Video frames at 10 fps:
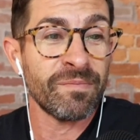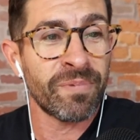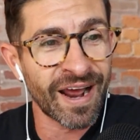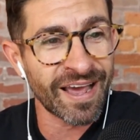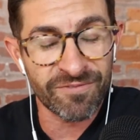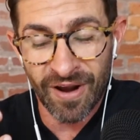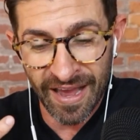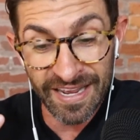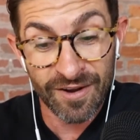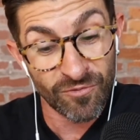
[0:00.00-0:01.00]
But
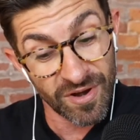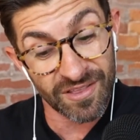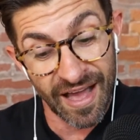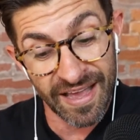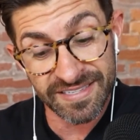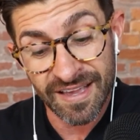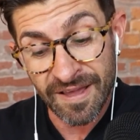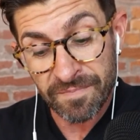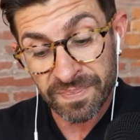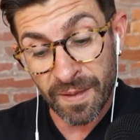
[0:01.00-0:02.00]
I didn't realize
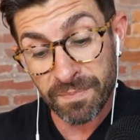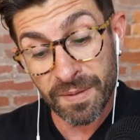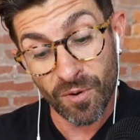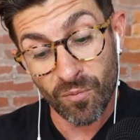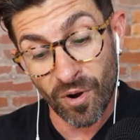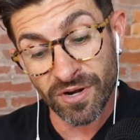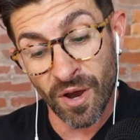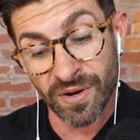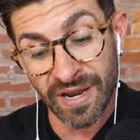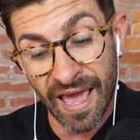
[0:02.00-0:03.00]
that people weren't
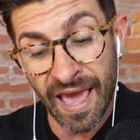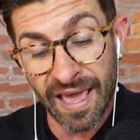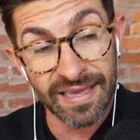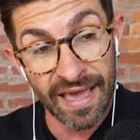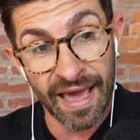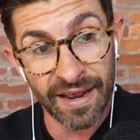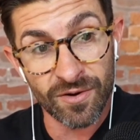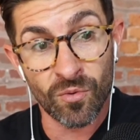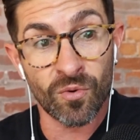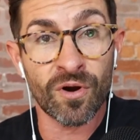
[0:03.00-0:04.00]
going to get
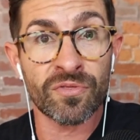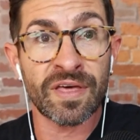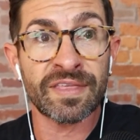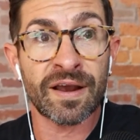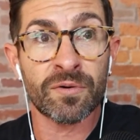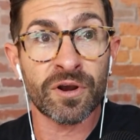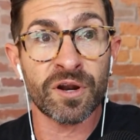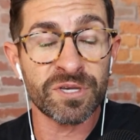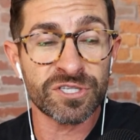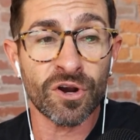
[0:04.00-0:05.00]
it, or that there were
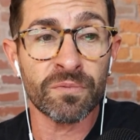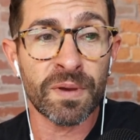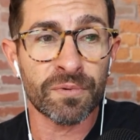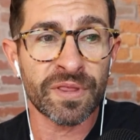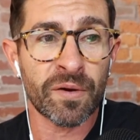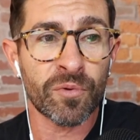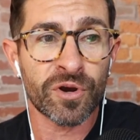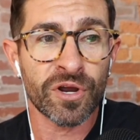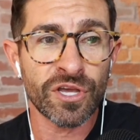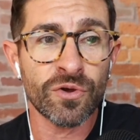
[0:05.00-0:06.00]
going to be certain people that were
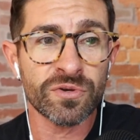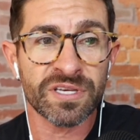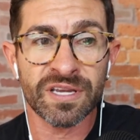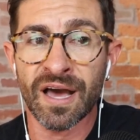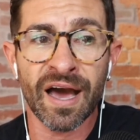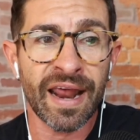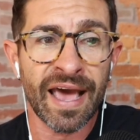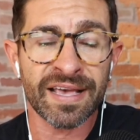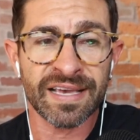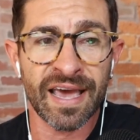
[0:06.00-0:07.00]
going to use it not
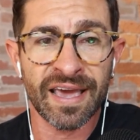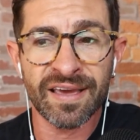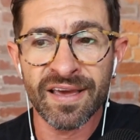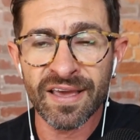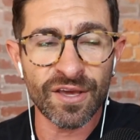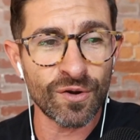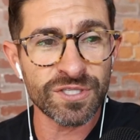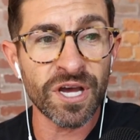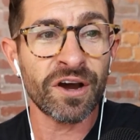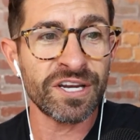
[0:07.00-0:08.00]
as a
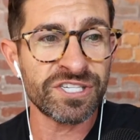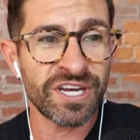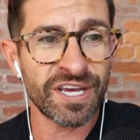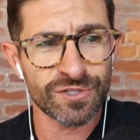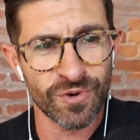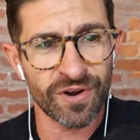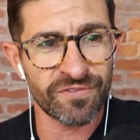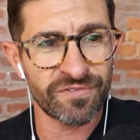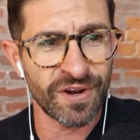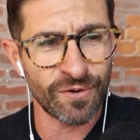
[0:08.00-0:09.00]
tongue-in-cheek sort of